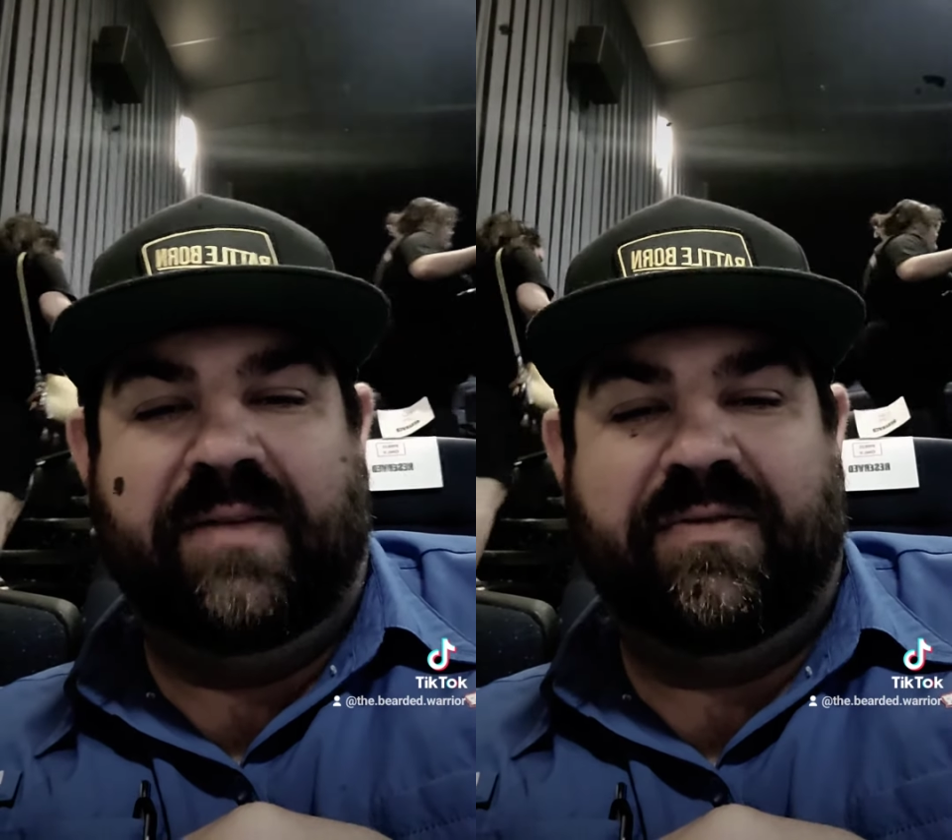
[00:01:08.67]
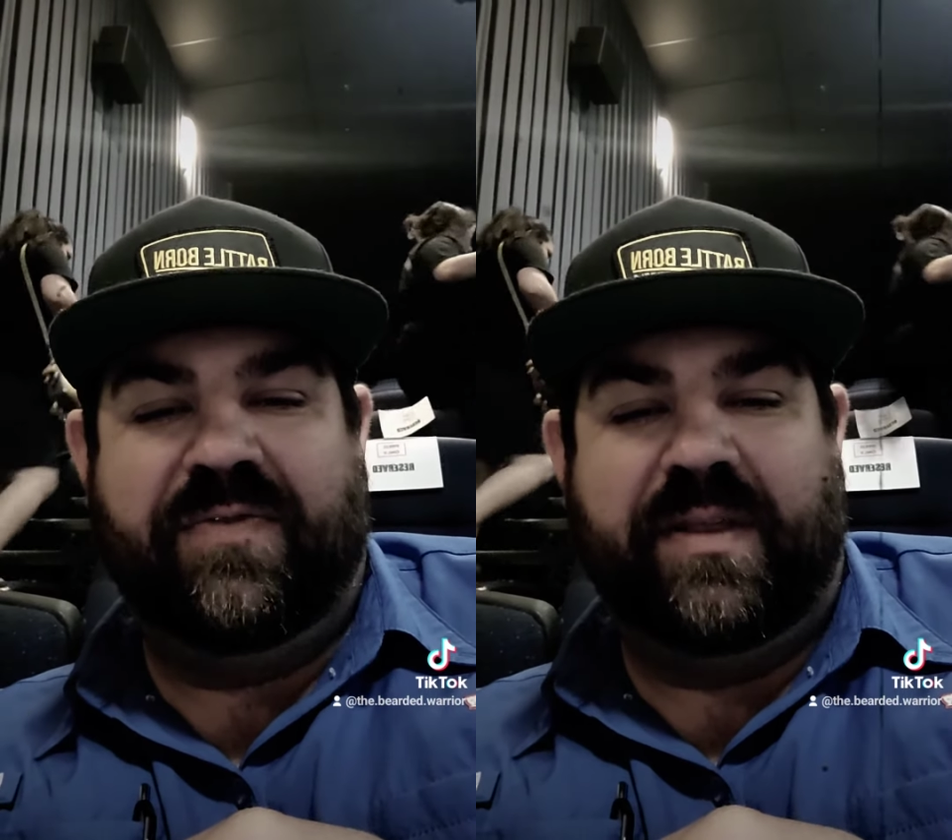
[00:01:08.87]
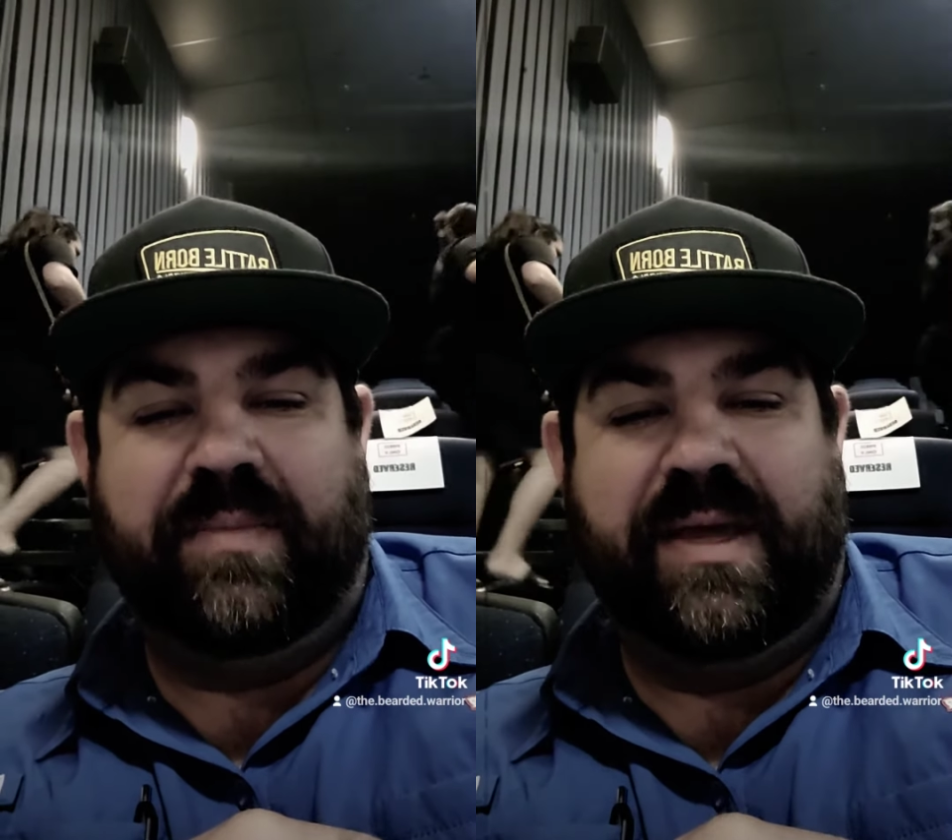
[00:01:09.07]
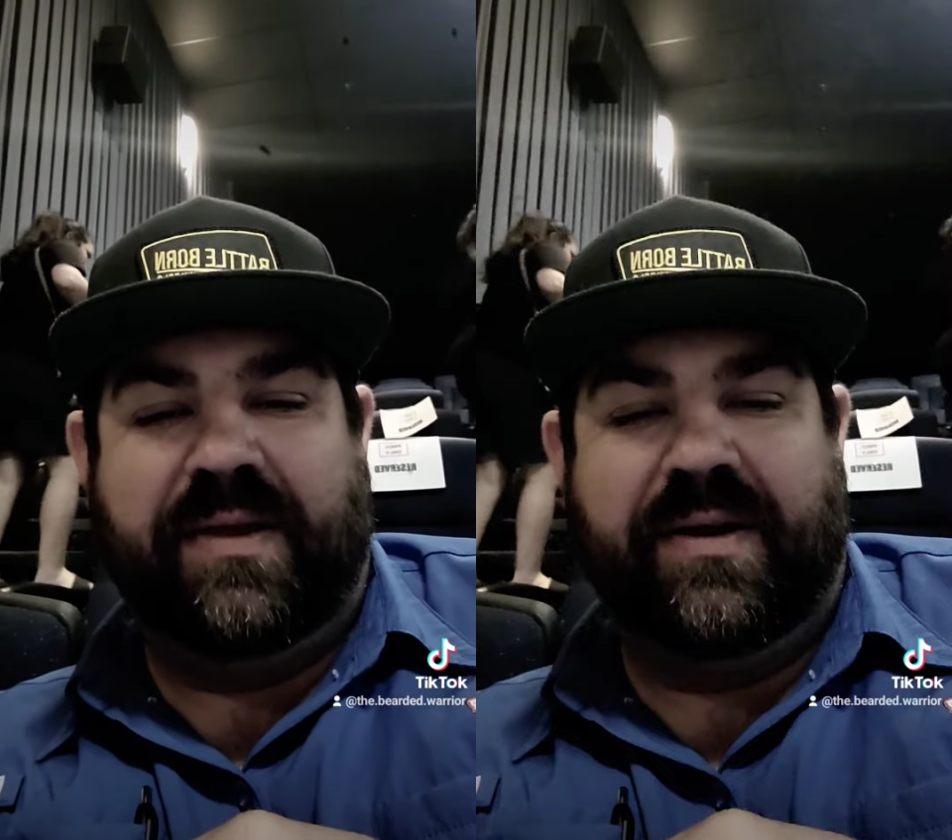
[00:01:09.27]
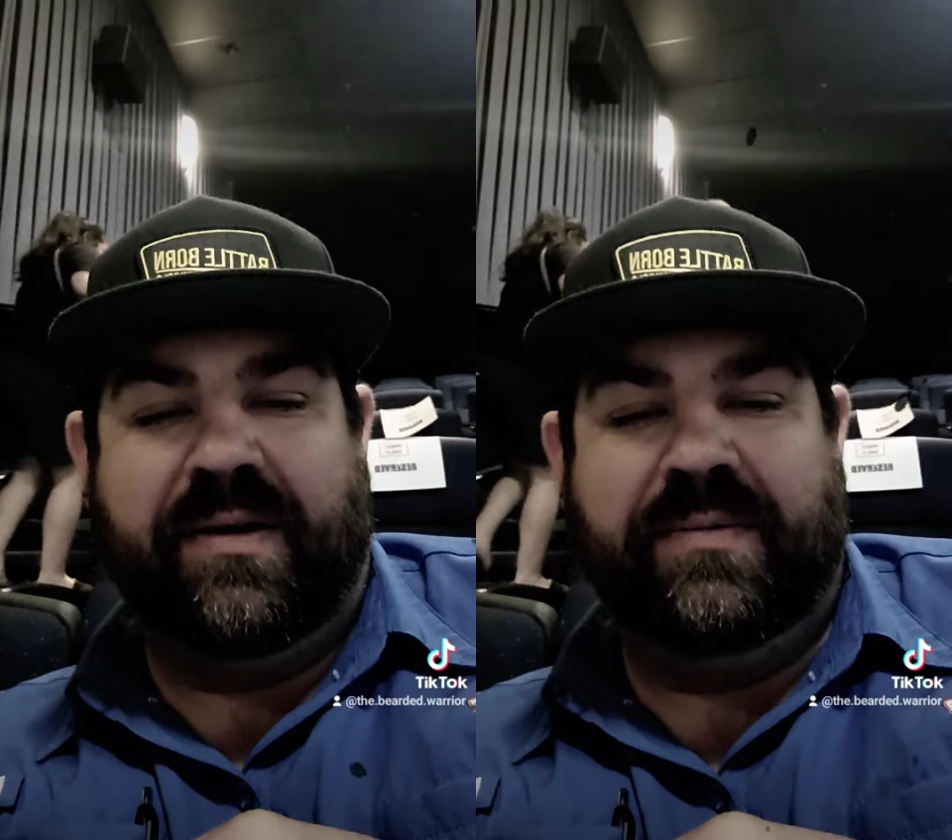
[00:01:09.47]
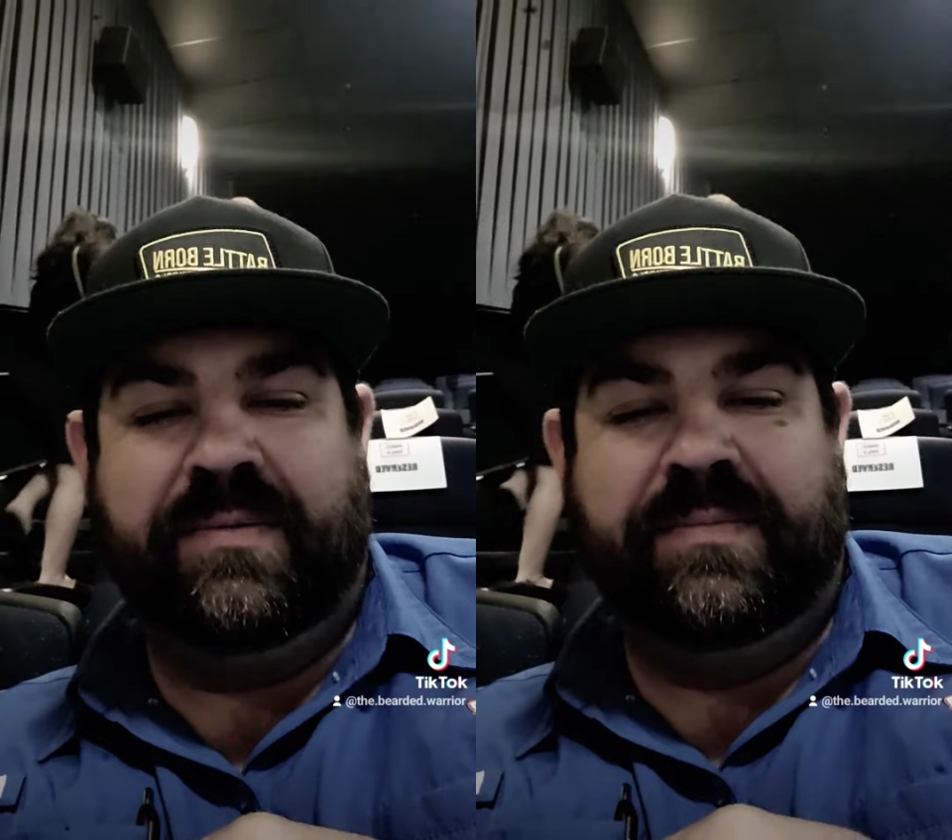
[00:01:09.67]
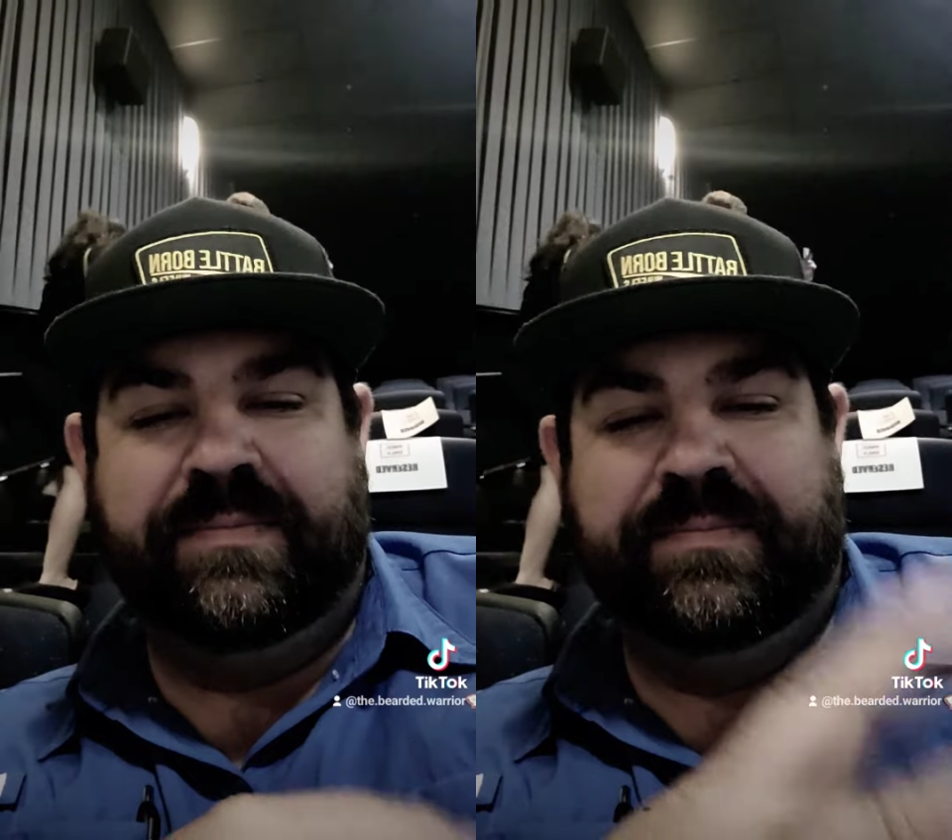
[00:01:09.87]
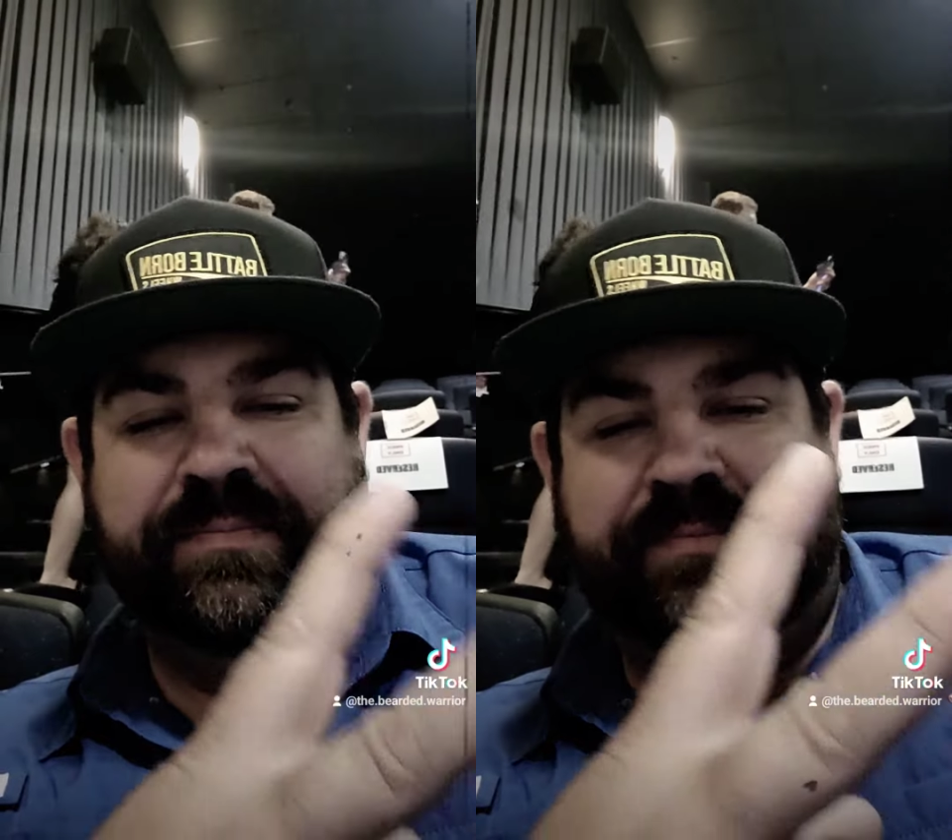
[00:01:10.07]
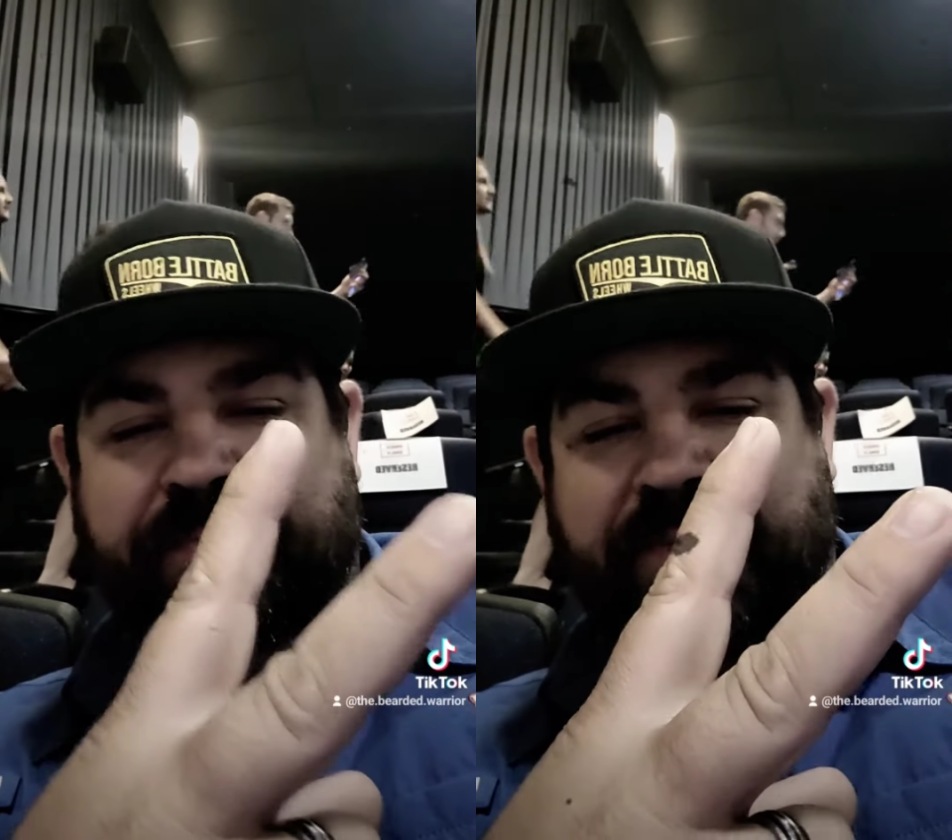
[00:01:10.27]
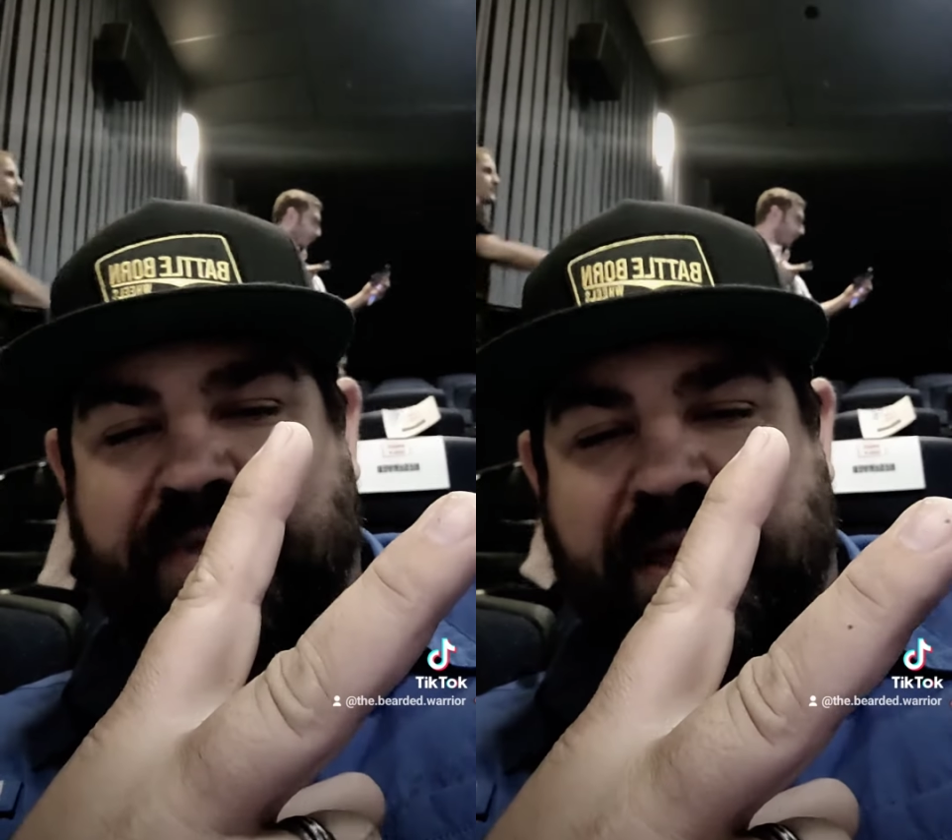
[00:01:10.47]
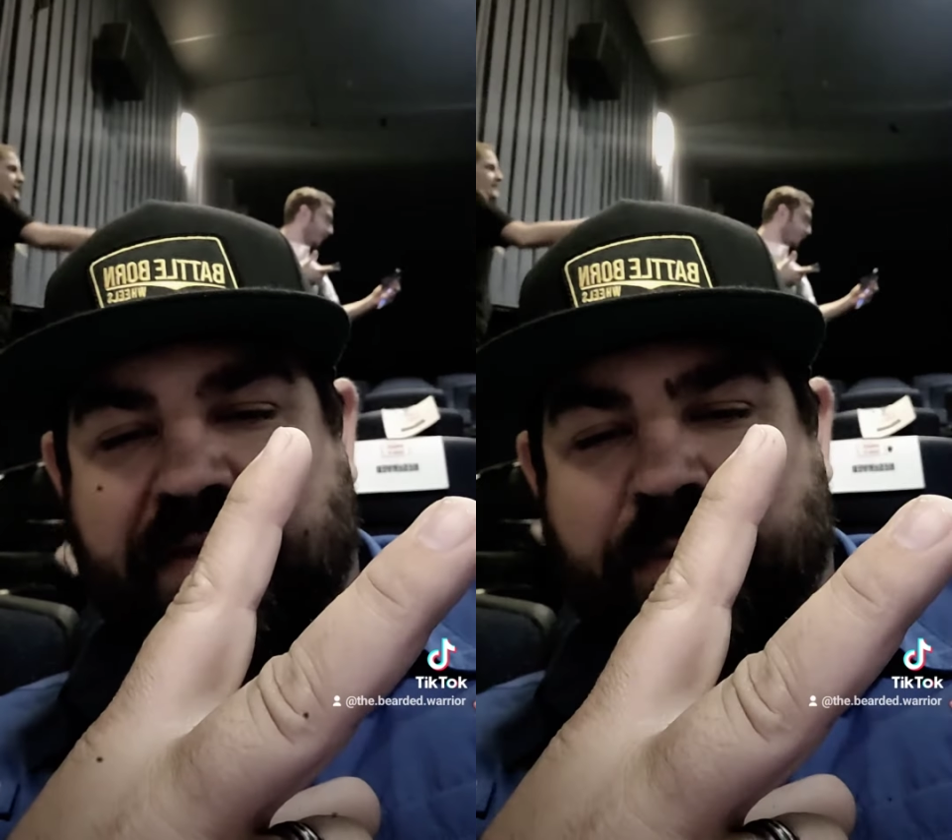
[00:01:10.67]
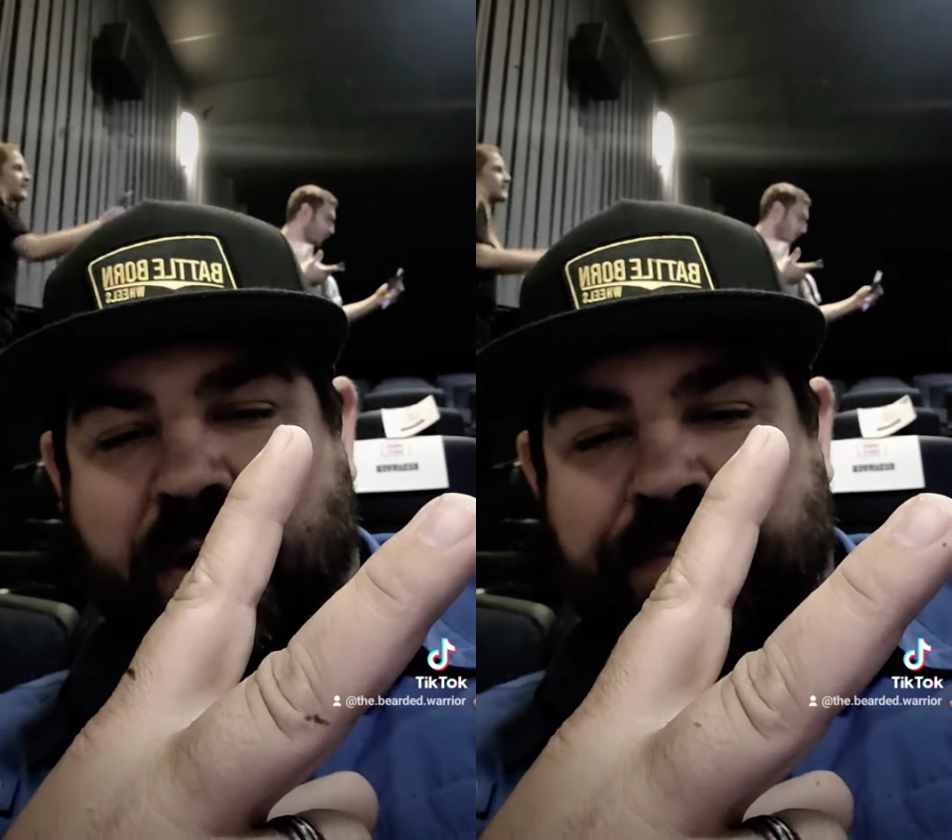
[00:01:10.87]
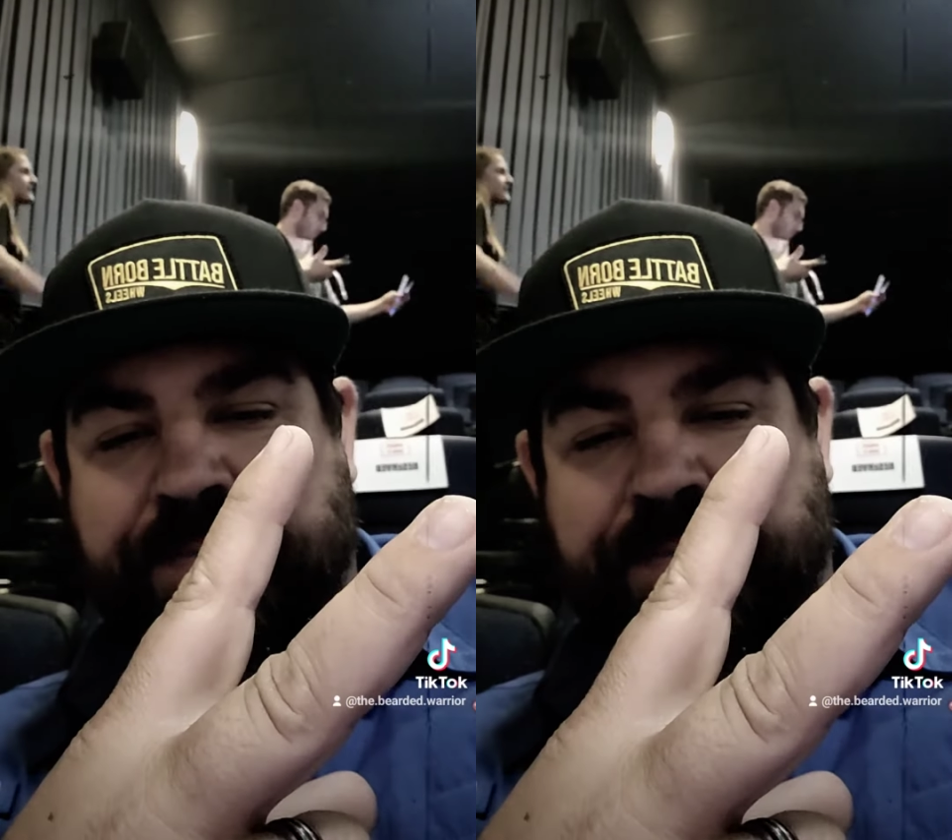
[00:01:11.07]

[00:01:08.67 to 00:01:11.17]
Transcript: filmmaker. Thanks, bro.